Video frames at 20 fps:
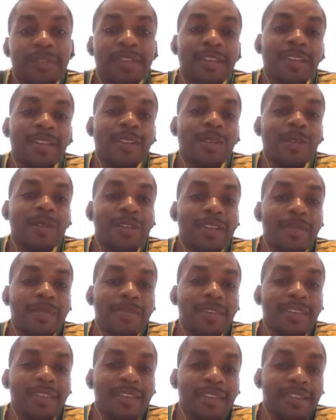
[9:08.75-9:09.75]
You know what I
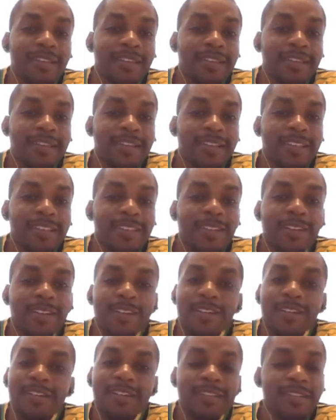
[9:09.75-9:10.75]
mean?
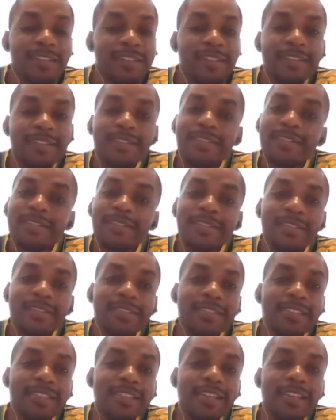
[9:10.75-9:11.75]
So
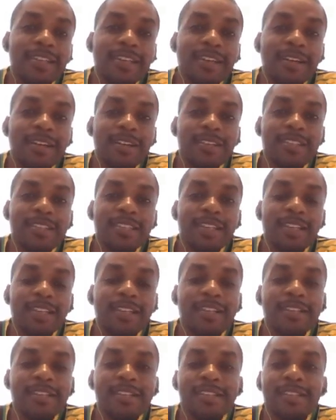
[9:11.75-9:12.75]
still here,
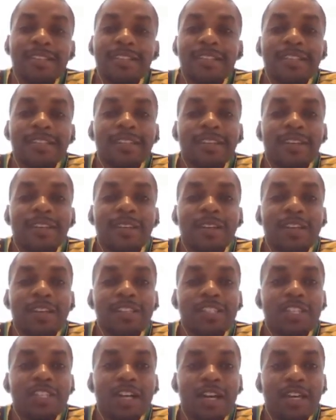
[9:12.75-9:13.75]
still,
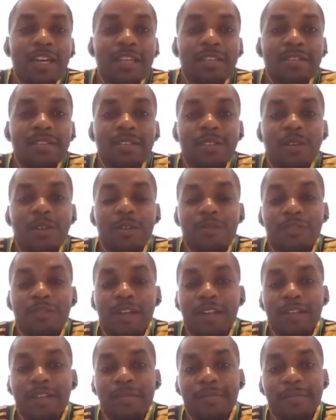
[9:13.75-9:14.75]
enjoying stuff,
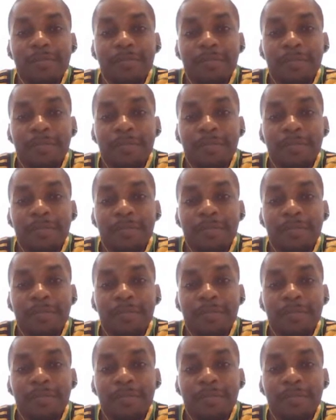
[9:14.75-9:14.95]
and